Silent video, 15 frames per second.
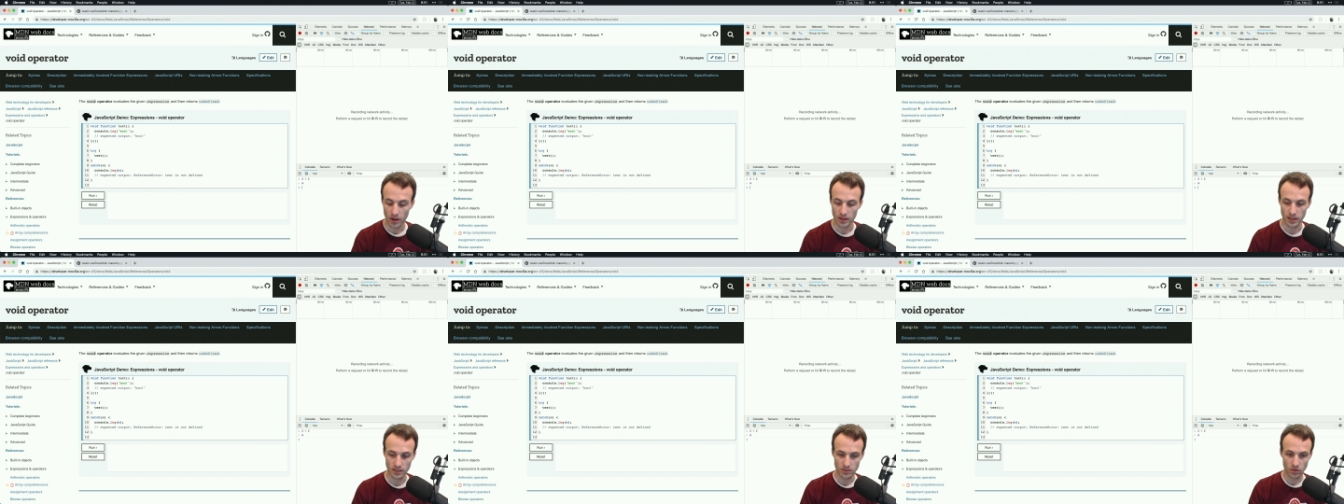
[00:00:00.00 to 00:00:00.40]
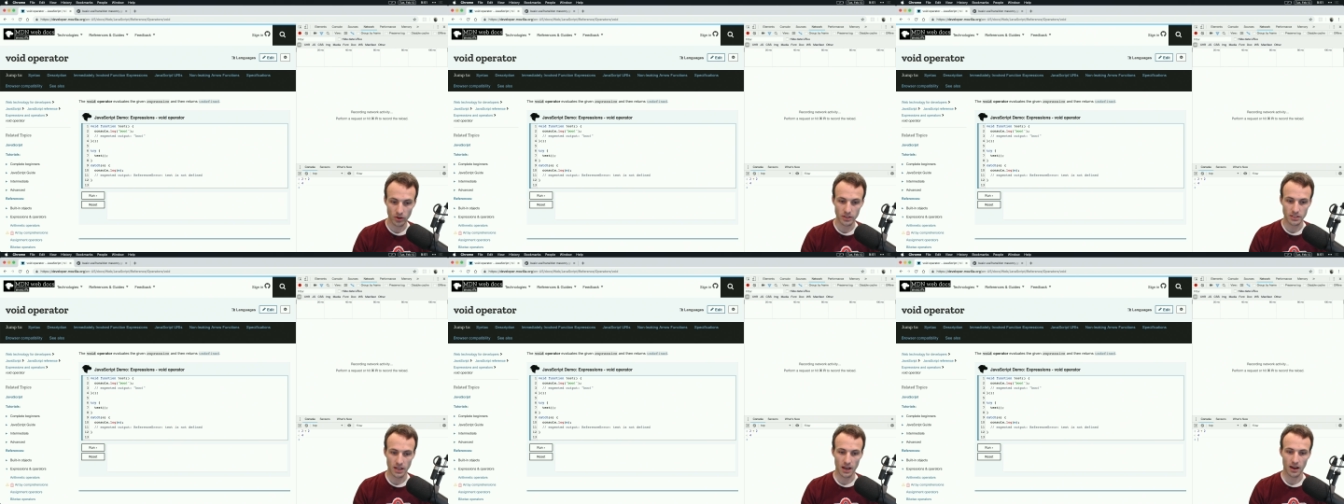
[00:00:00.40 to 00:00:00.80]
that's
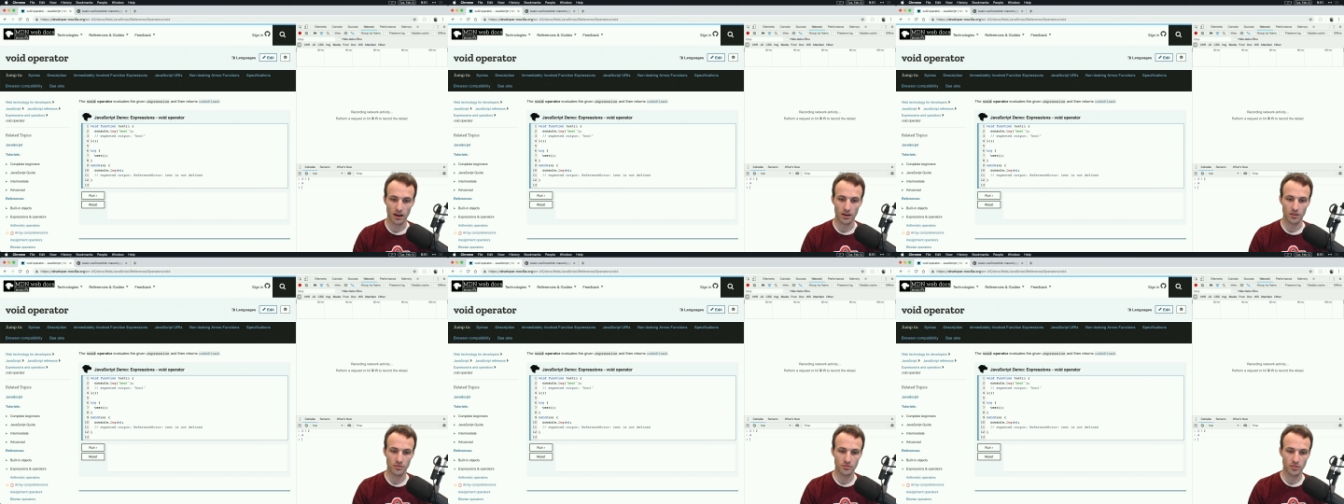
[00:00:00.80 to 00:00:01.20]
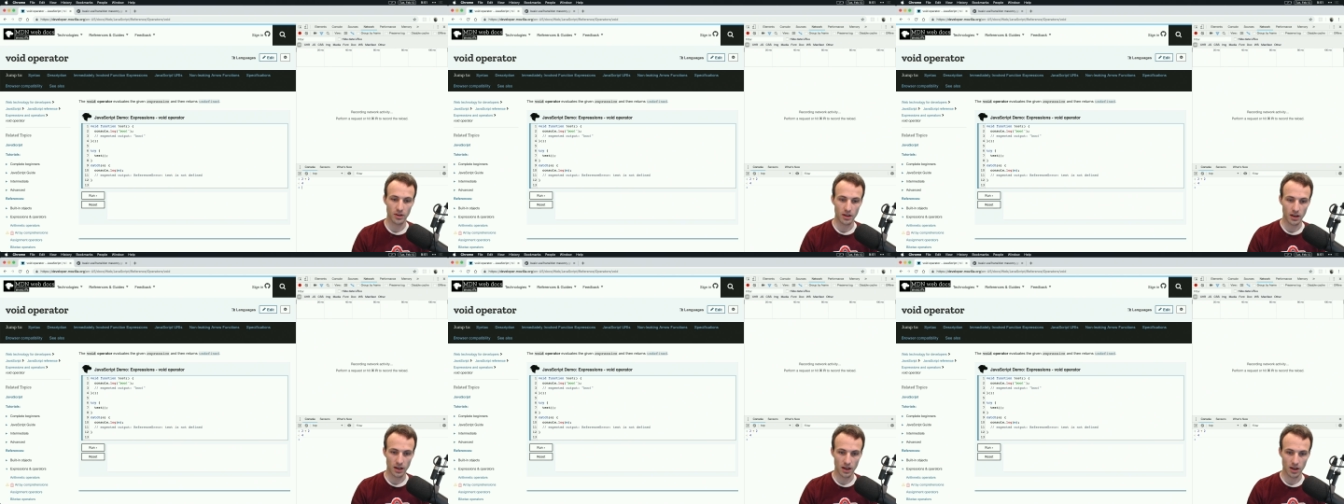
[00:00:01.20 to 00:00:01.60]
going to have
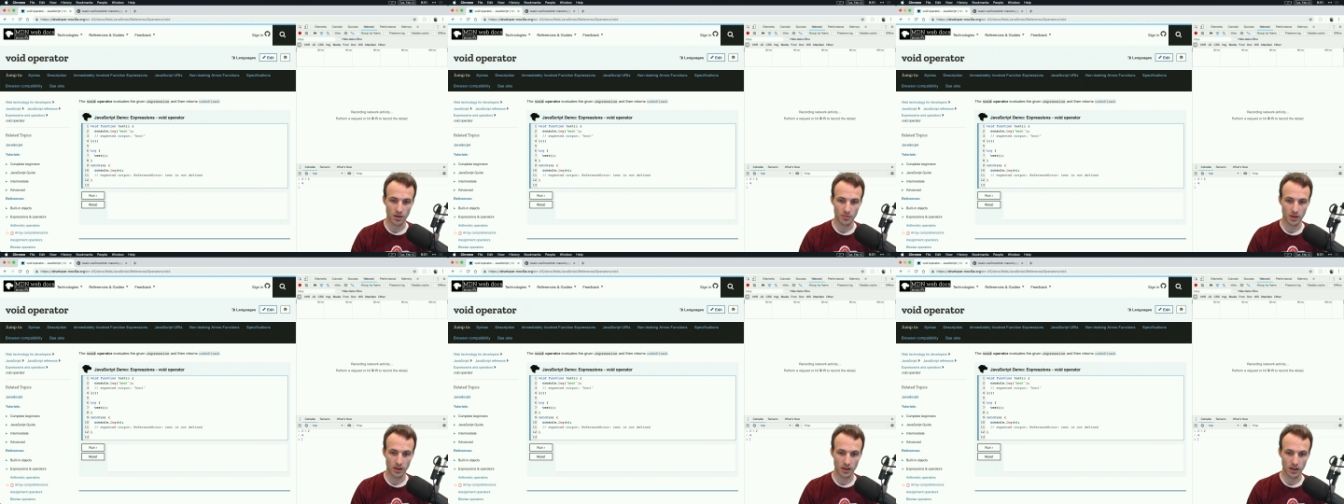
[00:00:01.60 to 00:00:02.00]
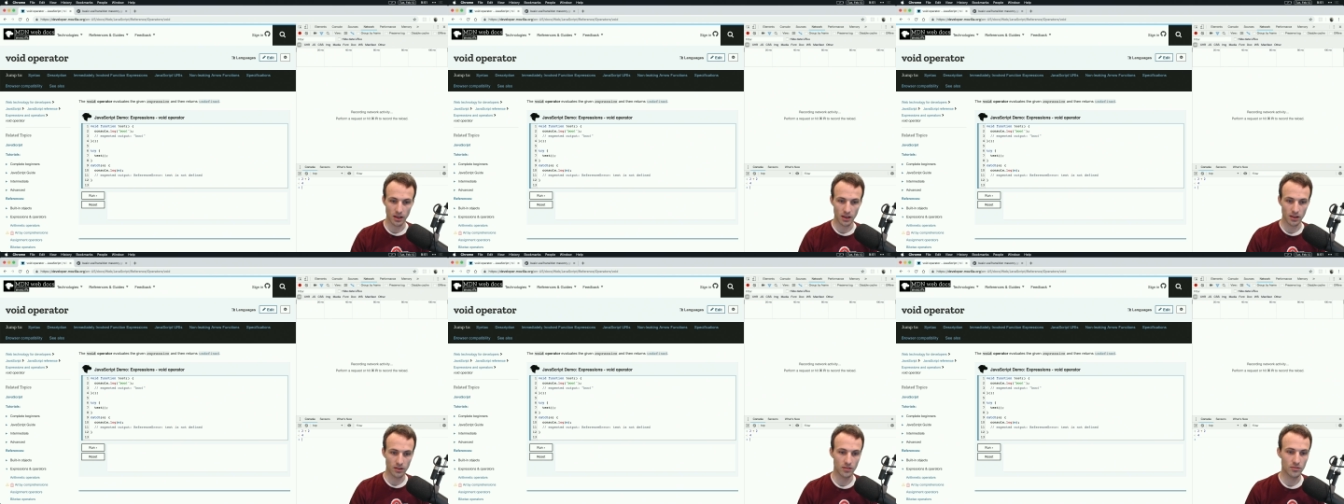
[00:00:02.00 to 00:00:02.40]
um,
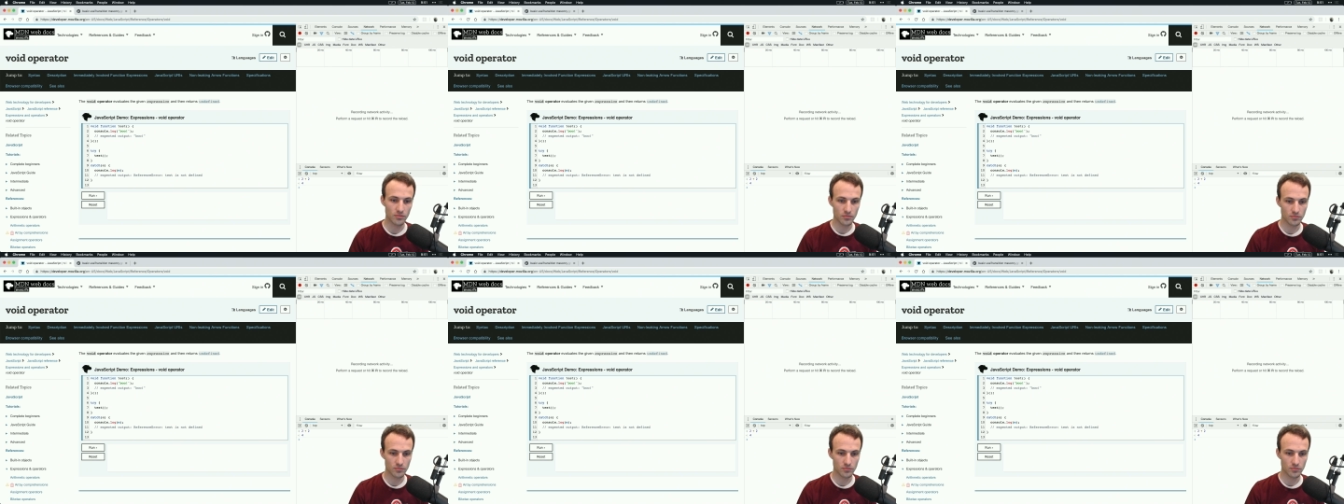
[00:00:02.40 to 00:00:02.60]
a